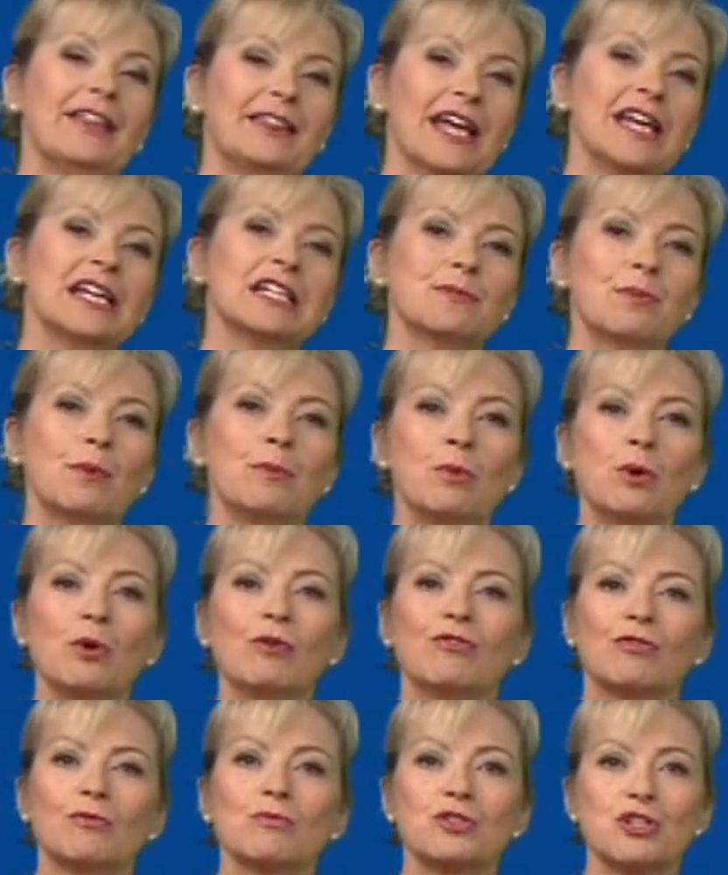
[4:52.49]
Then, as we
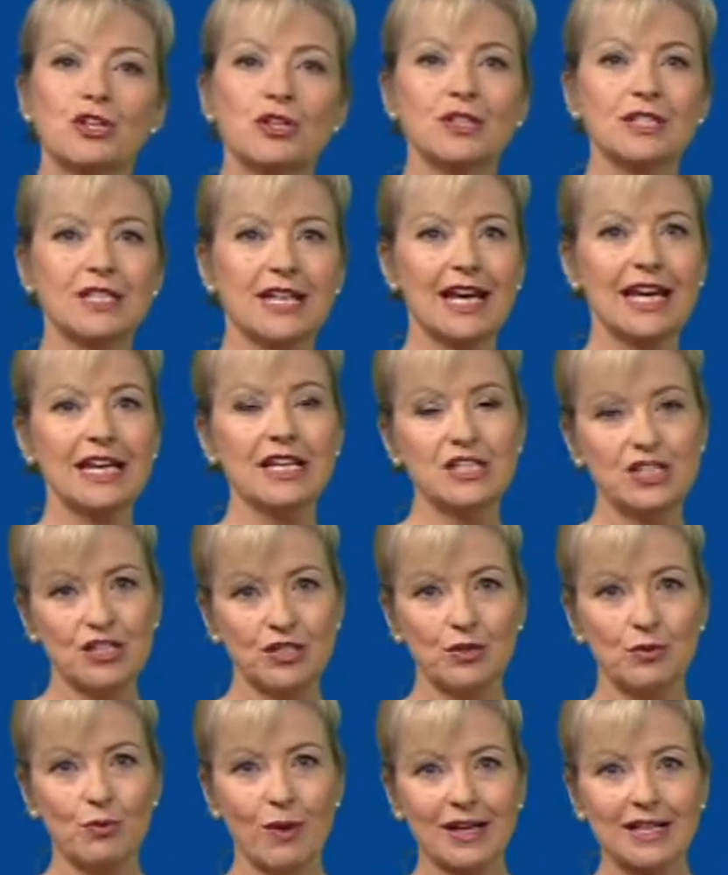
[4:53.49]
move from Tuesday into